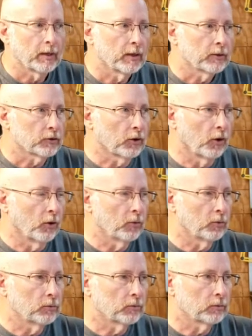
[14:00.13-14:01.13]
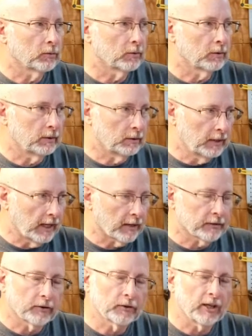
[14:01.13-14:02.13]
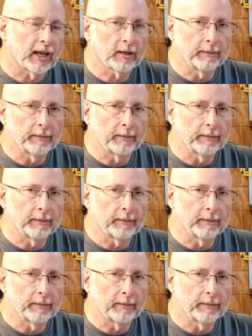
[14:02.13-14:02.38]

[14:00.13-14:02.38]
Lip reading: So yes, it's taken me